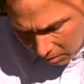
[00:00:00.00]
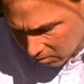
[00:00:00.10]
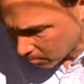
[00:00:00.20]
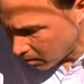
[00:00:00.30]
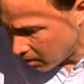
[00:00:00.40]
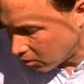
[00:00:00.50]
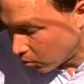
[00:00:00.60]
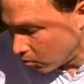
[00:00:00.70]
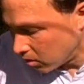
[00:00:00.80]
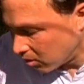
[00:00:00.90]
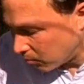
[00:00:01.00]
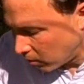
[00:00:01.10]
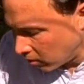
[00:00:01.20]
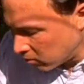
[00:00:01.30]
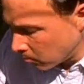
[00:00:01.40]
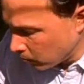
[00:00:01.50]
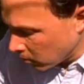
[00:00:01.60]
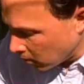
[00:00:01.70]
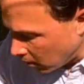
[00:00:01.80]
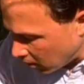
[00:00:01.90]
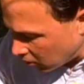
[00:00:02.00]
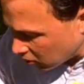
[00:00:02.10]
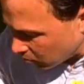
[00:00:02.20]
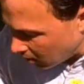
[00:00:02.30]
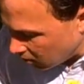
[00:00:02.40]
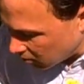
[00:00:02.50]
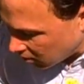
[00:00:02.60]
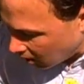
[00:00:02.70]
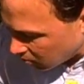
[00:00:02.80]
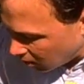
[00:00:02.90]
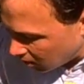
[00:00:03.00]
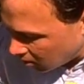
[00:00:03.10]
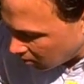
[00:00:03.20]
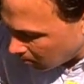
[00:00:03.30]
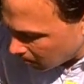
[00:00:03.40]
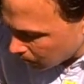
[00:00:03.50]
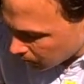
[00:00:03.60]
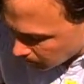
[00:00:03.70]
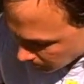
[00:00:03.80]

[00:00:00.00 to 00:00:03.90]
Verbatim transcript: based on my growing experience. In addition, we have these guys right here,